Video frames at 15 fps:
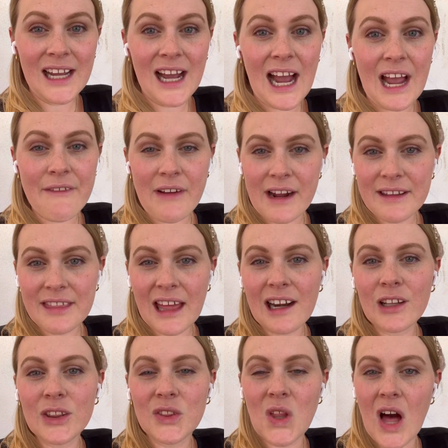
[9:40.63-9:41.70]
I find that
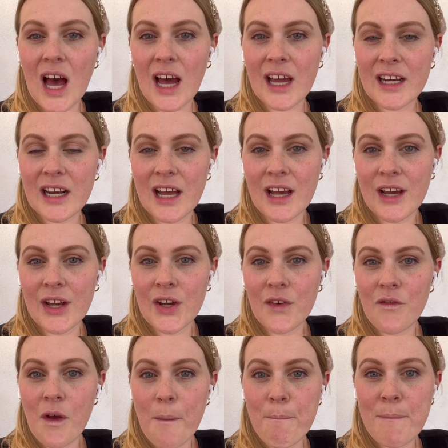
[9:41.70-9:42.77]
a lot
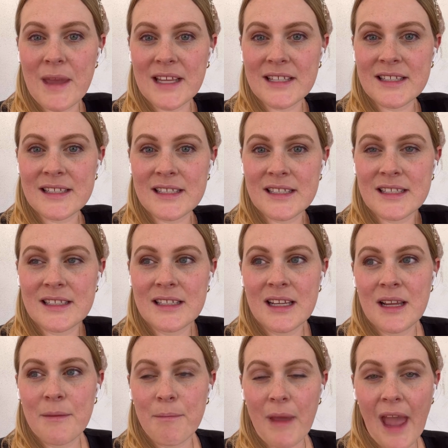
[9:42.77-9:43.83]
of
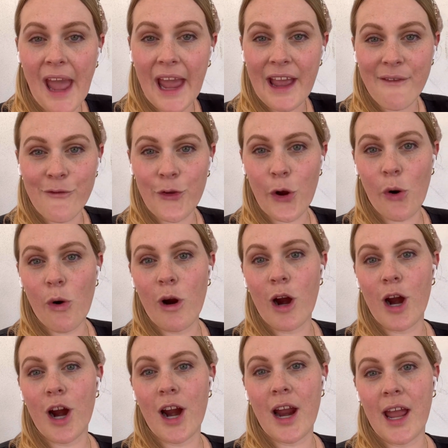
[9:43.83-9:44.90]

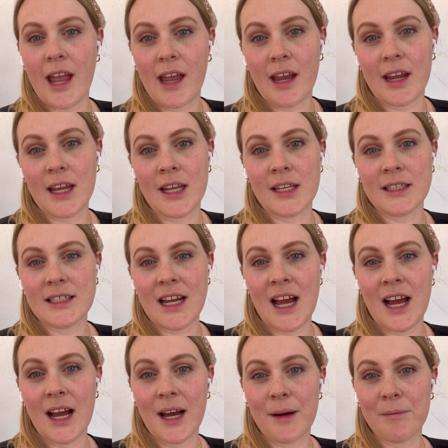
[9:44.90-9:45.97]
misbehavior and
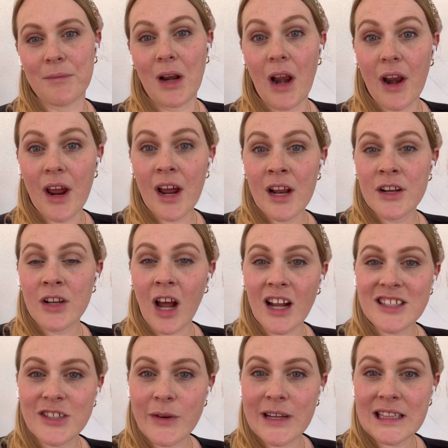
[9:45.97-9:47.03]

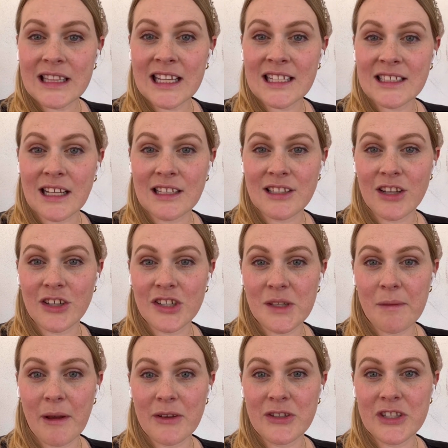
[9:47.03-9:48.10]
not doing things as they're
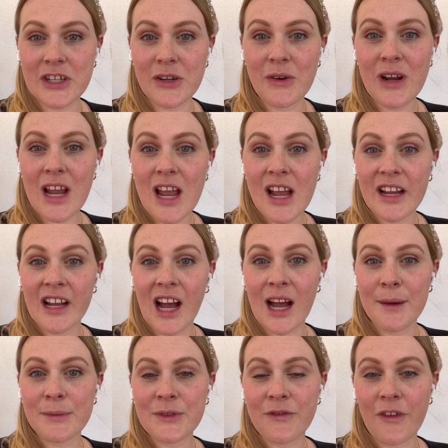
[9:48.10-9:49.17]
supposed to
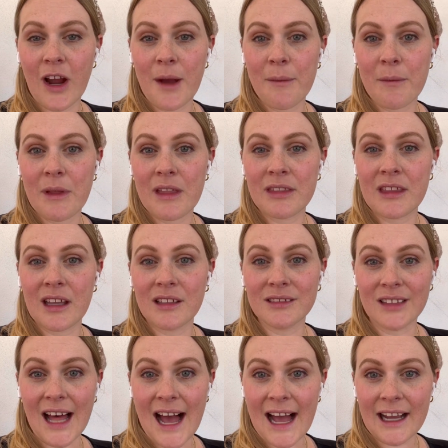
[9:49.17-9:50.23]
comes from the
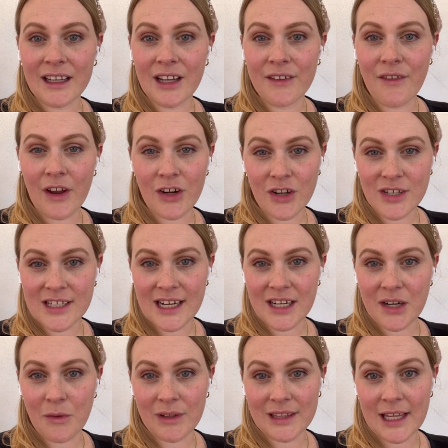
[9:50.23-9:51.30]
lack of
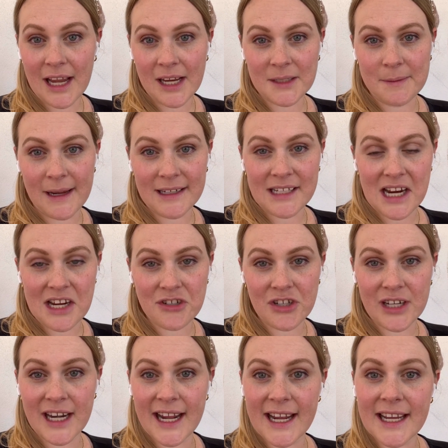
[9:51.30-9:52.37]
understanding what the
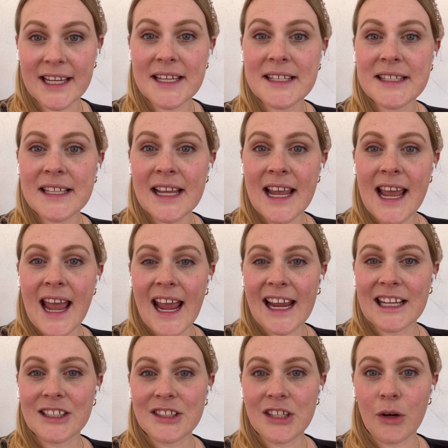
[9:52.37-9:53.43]
expectation is.
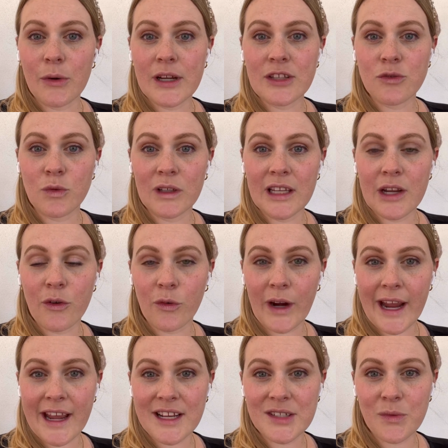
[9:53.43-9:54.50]
And so it's really
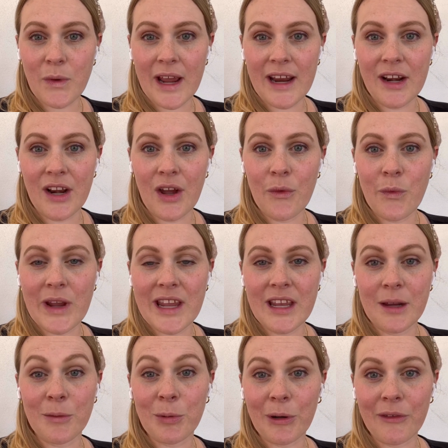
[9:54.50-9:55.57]
great when we
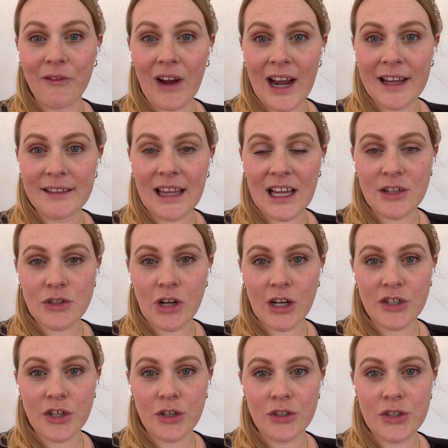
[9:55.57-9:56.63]
can provide that
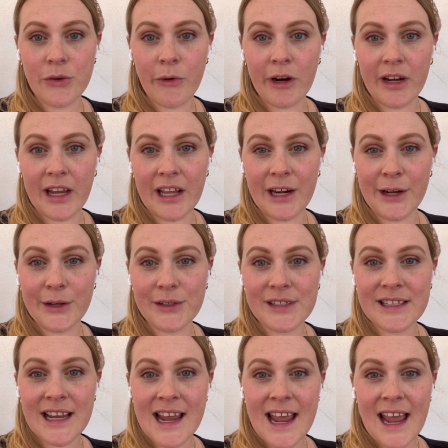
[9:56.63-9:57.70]
structure to our
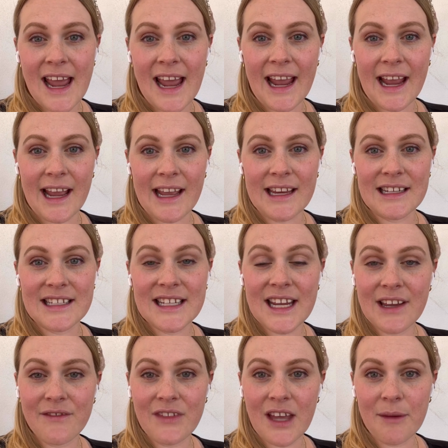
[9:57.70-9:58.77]
kiddos and
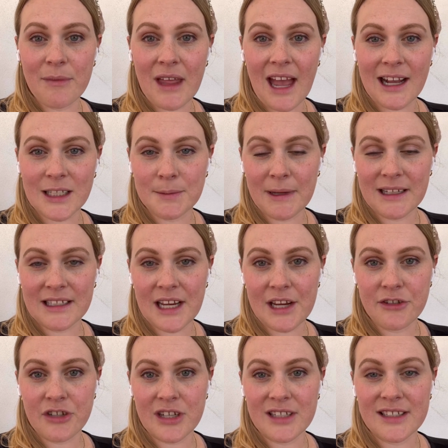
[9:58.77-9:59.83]
give them the
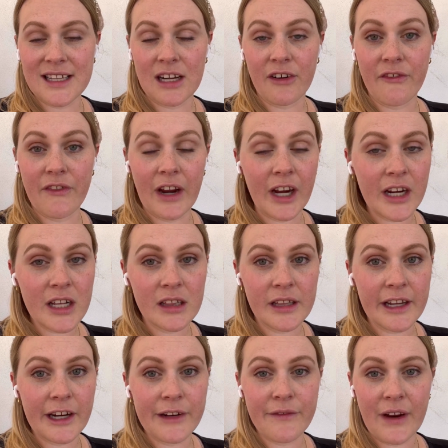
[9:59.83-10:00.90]
expectations that are very
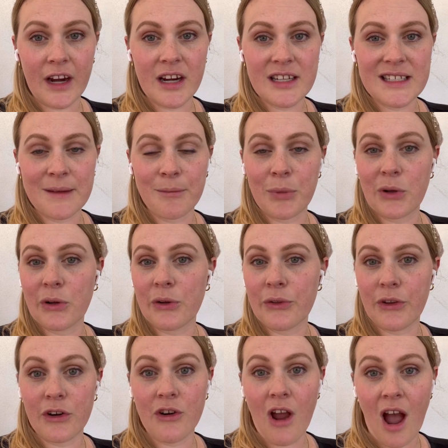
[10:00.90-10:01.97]
clear, very simple,
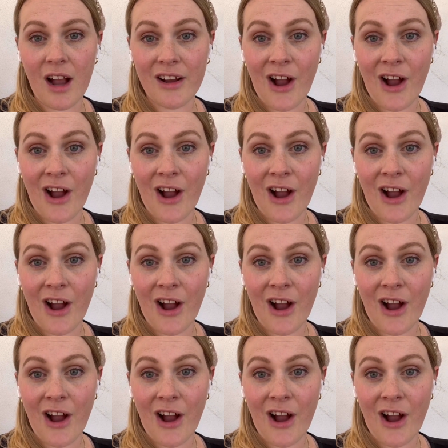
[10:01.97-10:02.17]
they're not